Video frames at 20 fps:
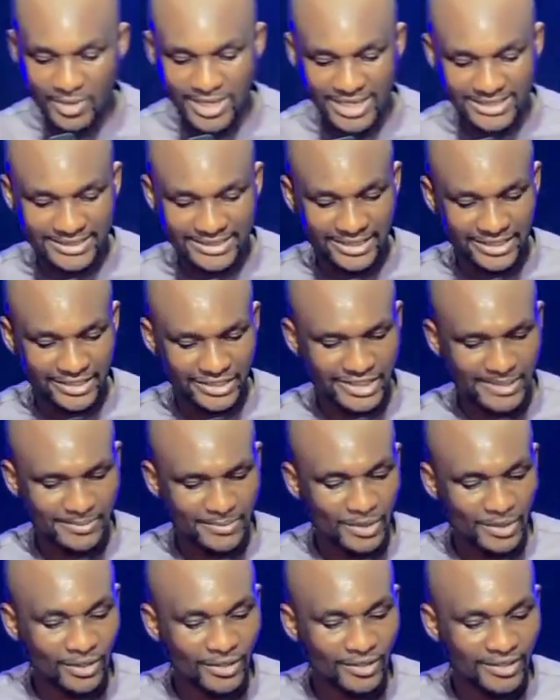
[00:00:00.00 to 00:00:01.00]
we are seeing a
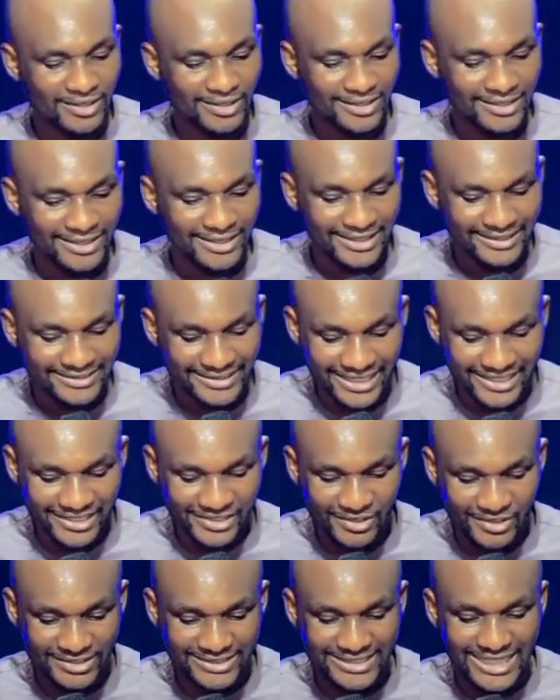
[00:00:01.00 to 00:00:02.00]
scripture
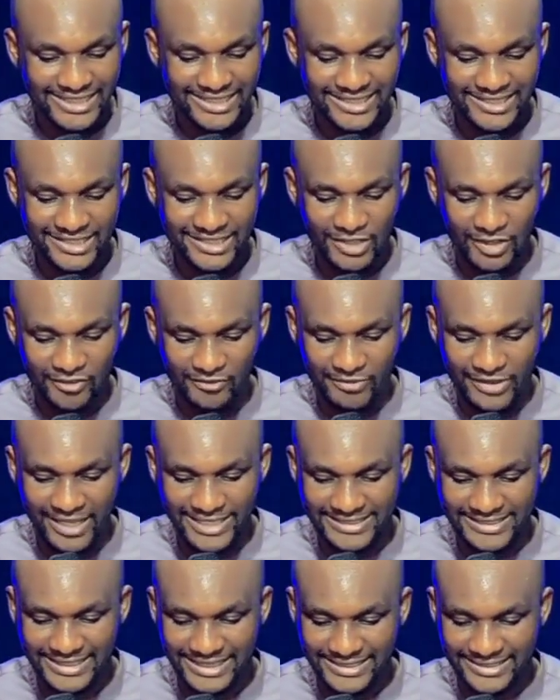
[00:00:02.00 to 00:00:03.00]
telling us that it is of
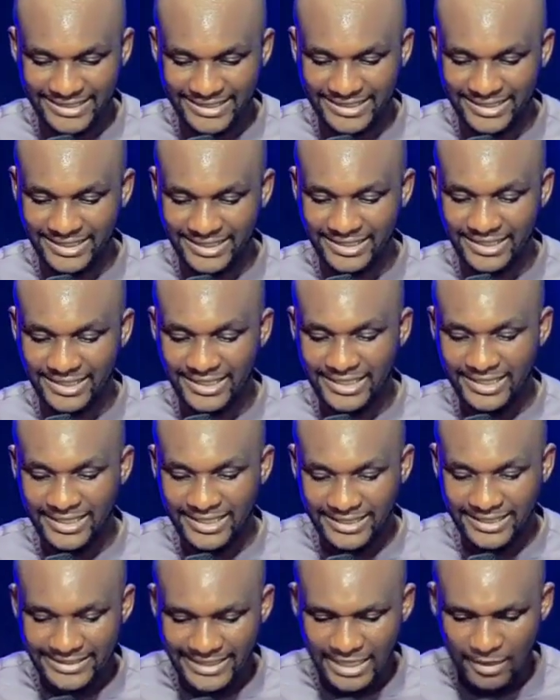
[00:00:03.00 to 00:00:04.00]
necessity
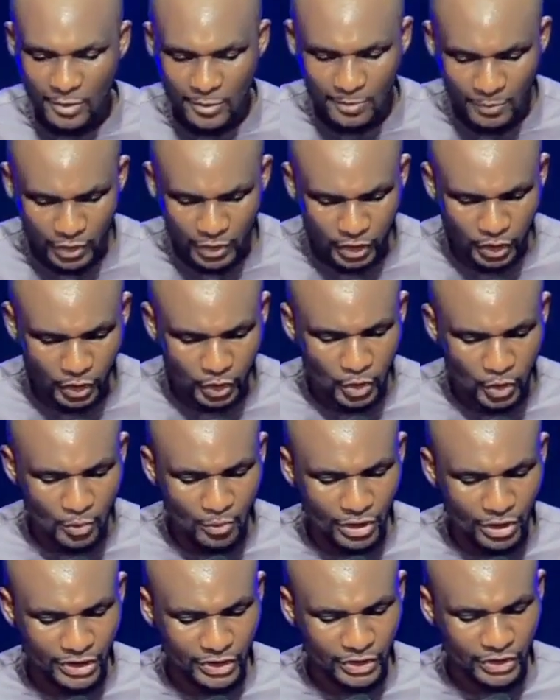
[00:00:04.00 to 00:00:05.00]
that we must through
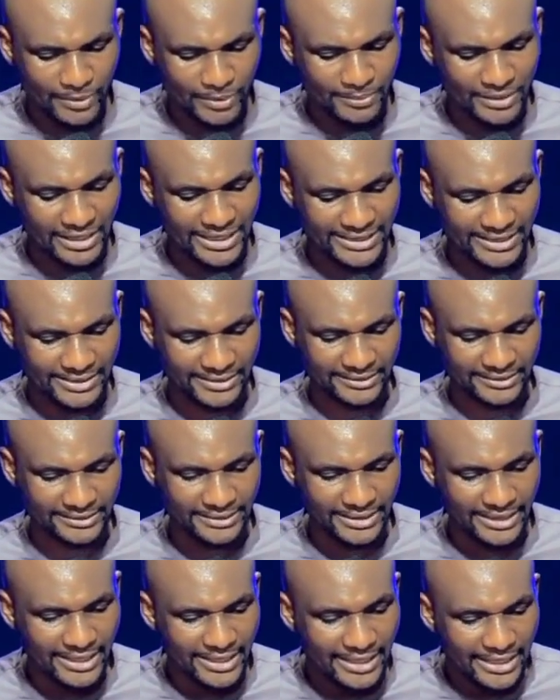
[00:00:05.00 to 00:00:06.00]
much tribulation
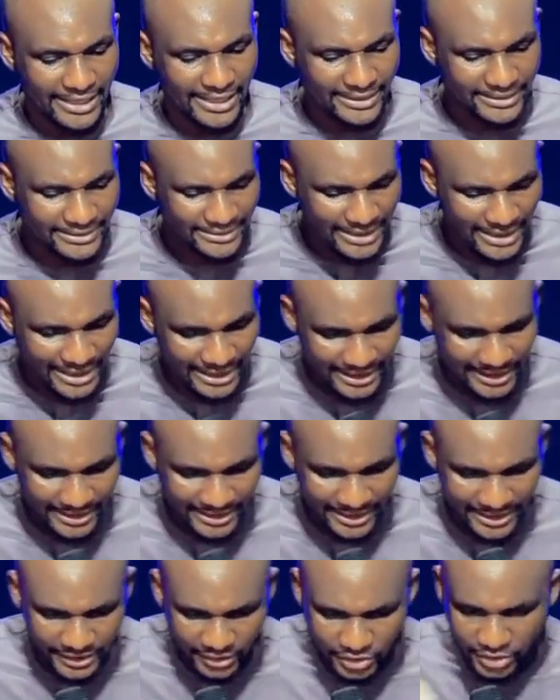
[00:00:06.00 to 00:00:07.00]
enter
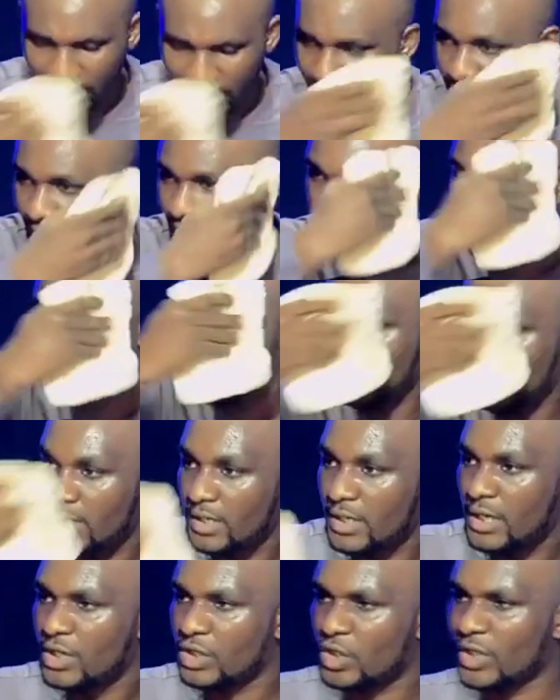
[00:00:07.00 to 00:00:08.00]
into the kingdom.
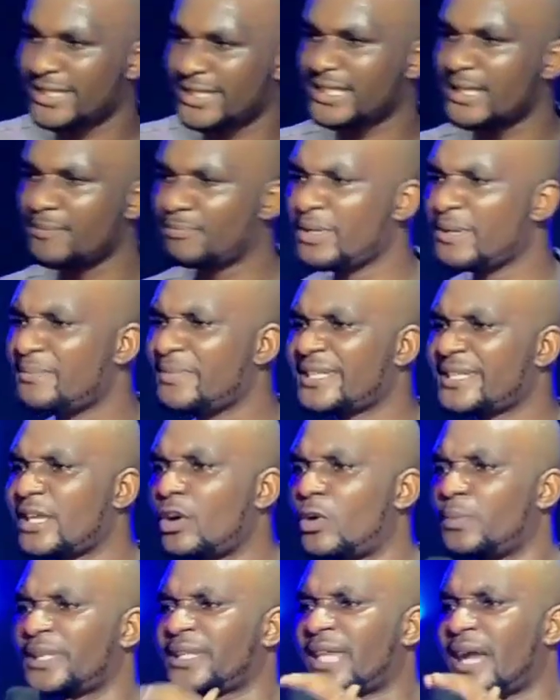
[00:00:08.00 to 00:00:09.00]
So it simply means there
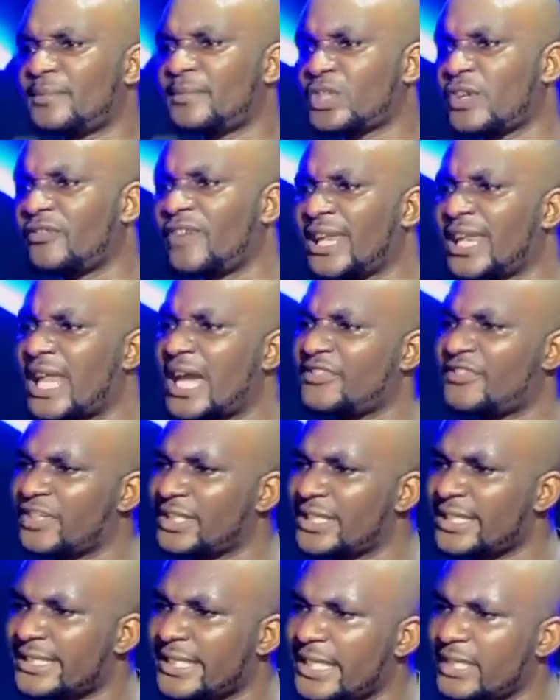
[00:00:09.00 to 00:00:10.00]
will be times of our life
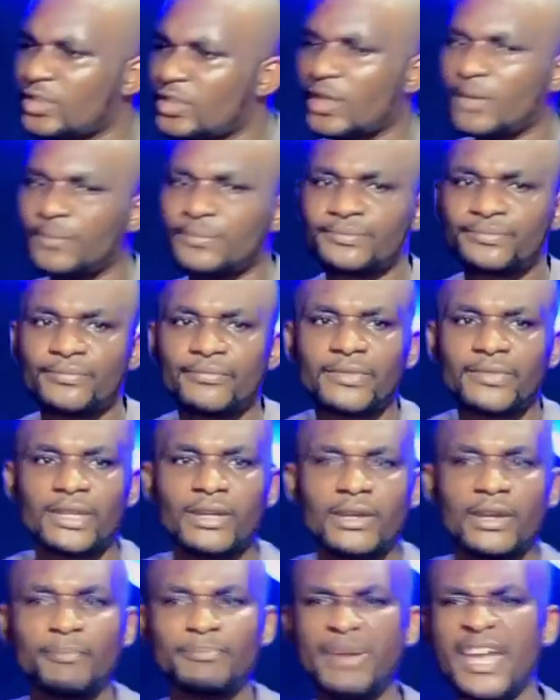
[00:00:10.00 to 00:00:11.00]
in this kingdom,
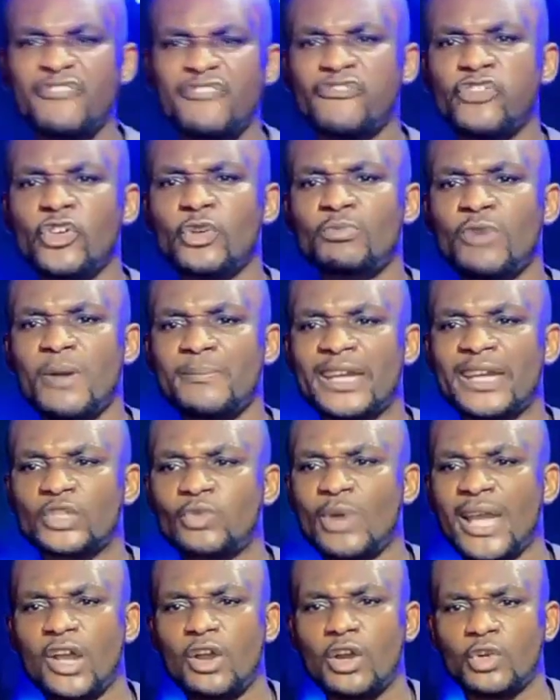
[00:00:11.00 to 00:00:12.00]
painful
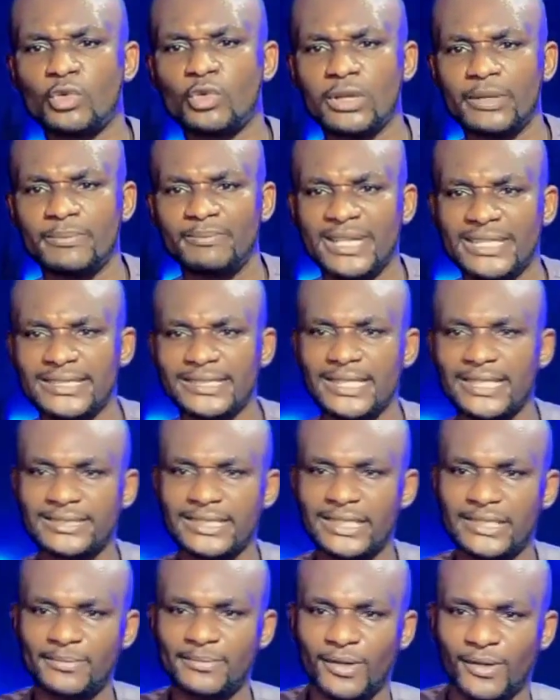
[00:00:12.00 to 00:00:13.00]
moments where God wouldn't make sense
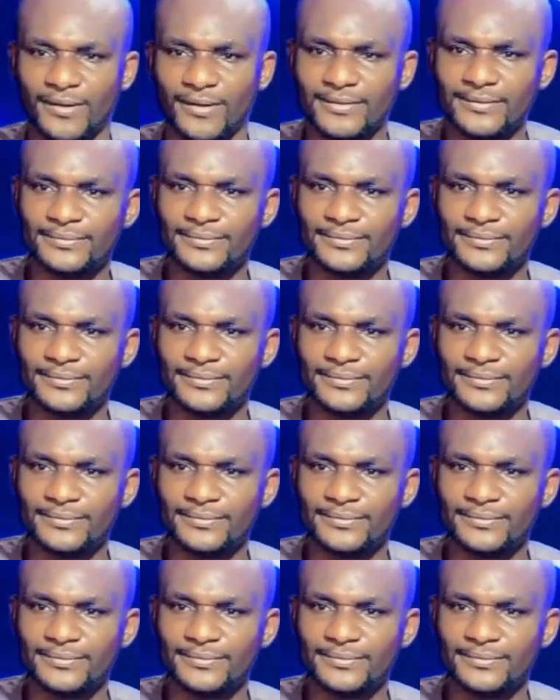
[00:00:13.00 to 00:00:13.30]
anymore.